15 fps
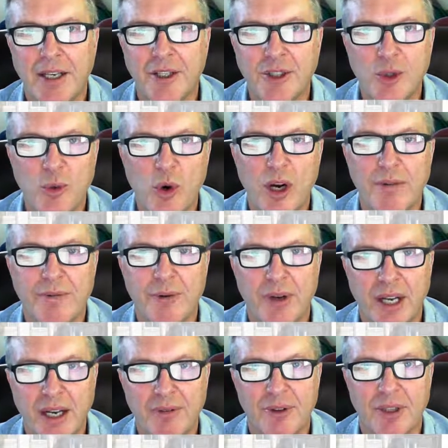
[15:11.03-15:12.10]
I could go
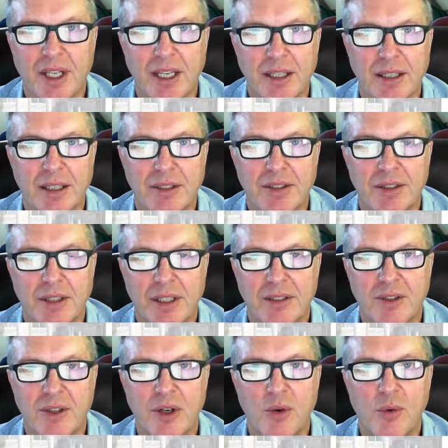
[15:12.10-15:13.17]
on forever like
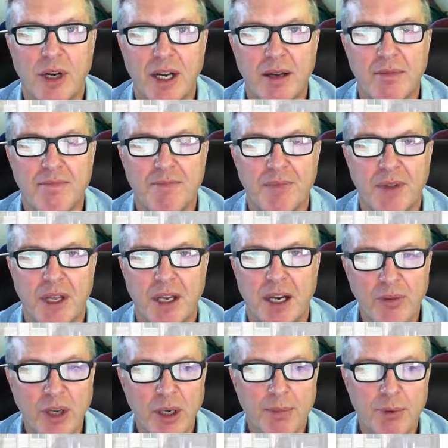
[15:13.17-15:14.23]
this. And so
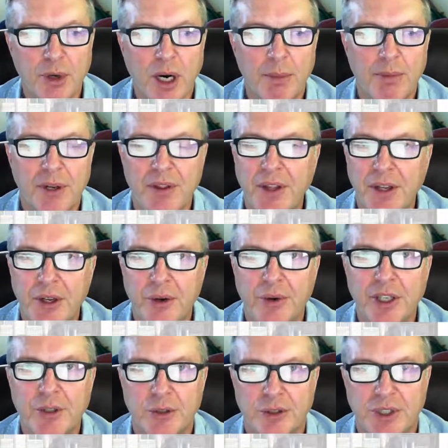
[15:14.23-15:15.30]
if you've got a property
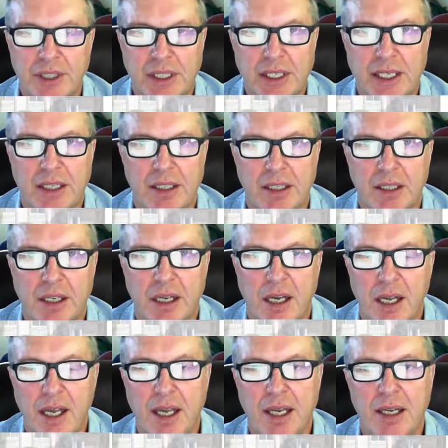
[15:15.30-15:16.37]
that you're interested
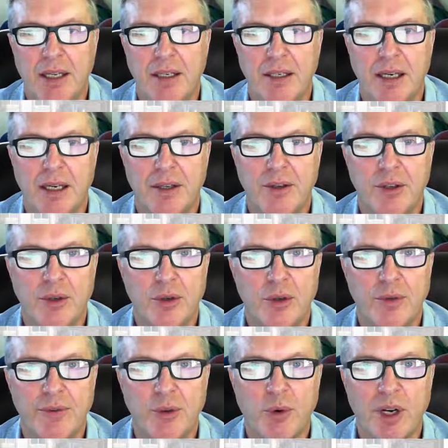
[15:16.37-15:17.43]
in and
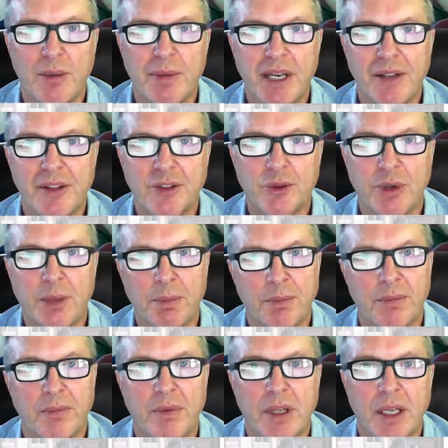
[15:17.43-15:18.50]
you don't know if you want to make the
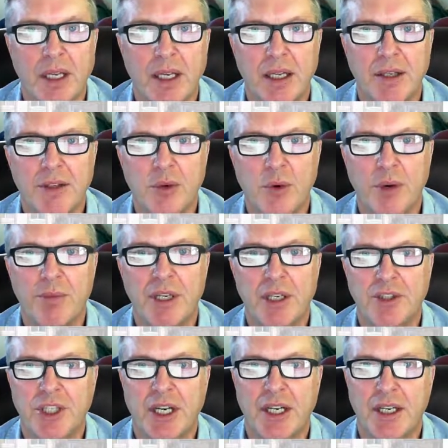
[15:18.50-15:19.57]
trip and you
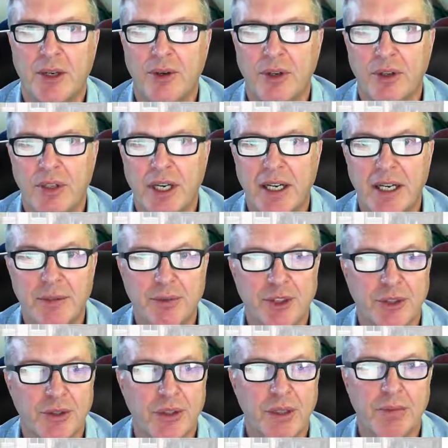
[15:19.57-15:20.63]
want me to check it out
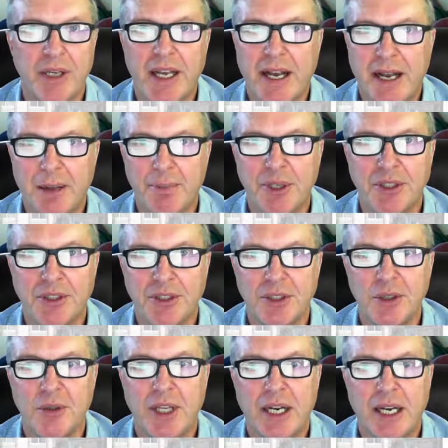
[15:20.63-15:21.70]
online, I'd certainly be
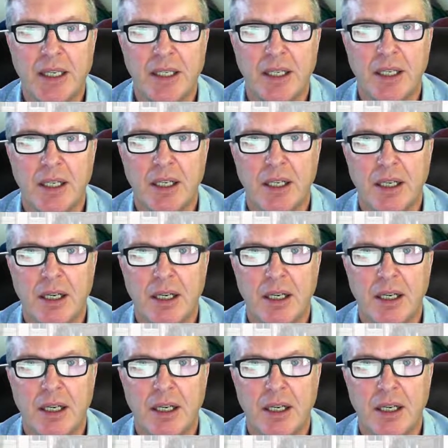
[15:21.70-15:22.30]
happy to do that.